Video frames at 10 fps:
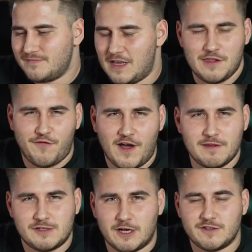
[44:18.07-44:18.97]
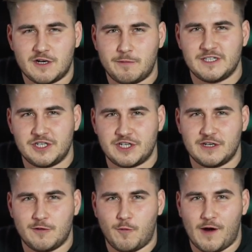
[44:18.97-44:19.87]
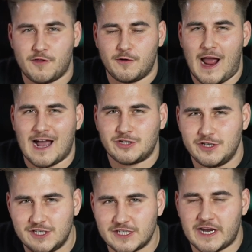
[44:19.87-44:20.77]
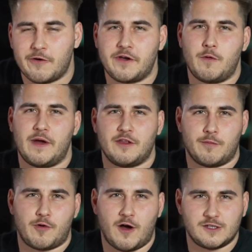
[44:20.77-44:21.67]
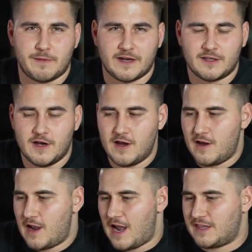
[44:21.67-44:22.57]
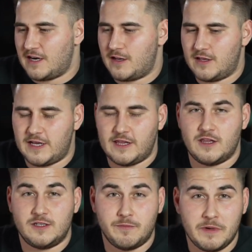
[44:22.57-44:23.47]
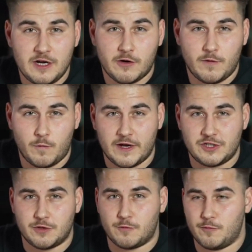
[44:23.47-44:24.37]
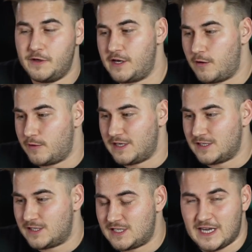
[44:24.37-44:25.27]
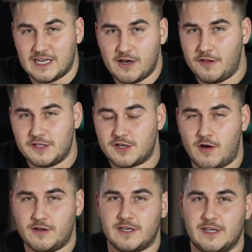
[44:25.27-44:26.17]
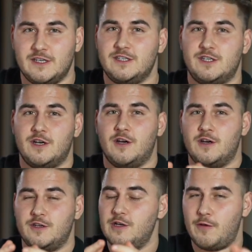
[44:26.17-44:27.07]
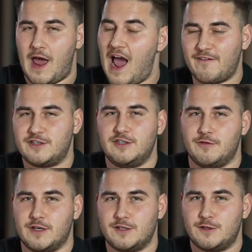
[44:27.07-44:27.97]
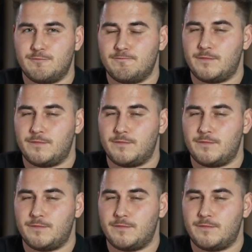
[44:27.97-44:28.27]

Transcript: And they find themselves in a position where they're actually scaring away their prospect. At the end of the day, the demeanor in which Rico is taking on this call is, you don't have to do this.